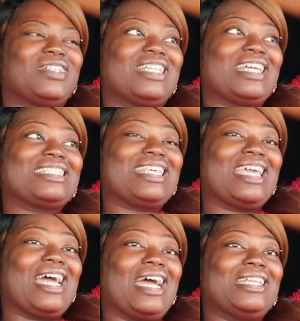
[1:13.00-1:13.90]
next
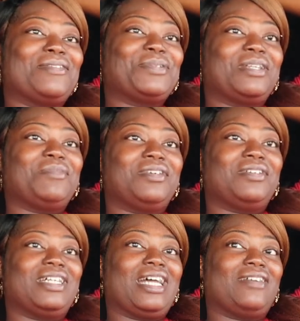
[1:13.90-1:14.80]
day I ended up putting them
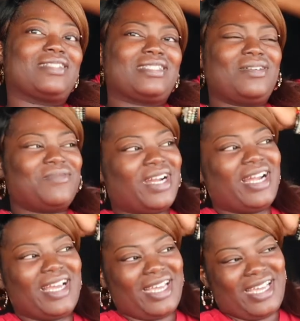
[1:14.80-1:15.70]
on, and I was
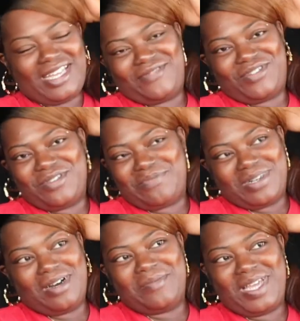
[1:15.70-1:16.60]
somewhere at the fuel
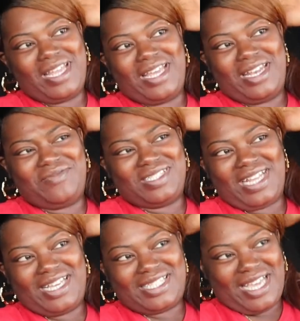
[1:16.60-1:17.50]
pump, and it was
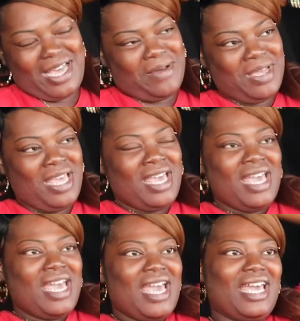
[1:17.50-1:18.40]
nighttime.
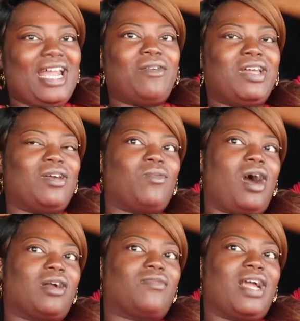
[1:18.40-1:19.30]
And I went to
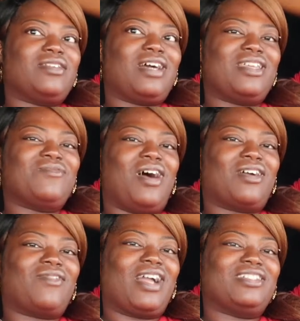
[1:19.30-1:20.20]
walk around, you know how you walk
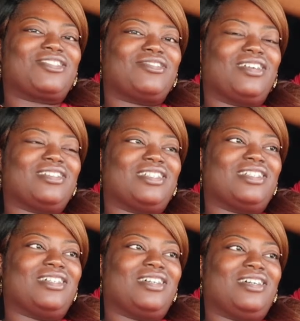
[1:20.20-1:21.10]
around your truck
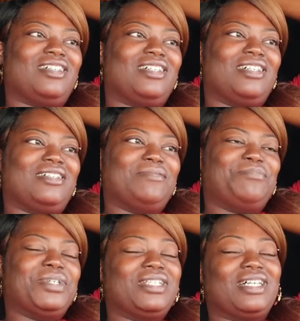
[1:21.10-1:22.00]
to
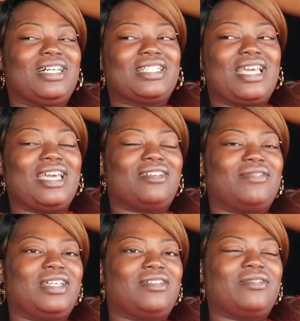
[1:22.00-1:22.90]
put the other handle
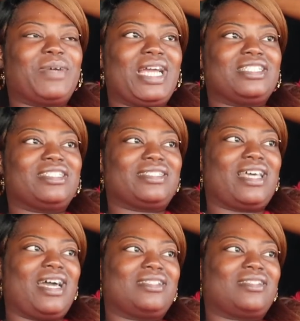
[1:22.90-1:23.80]
in on the passenger
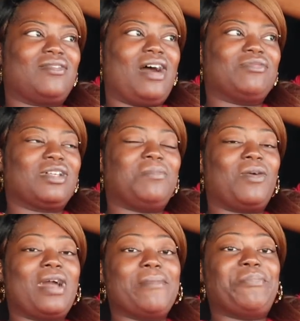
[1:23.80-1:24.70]
side. So I was on my
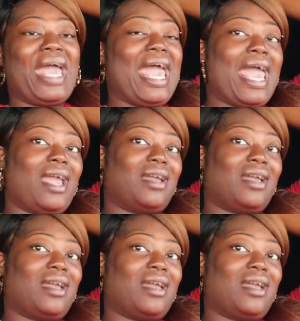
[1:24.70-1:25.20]
way back.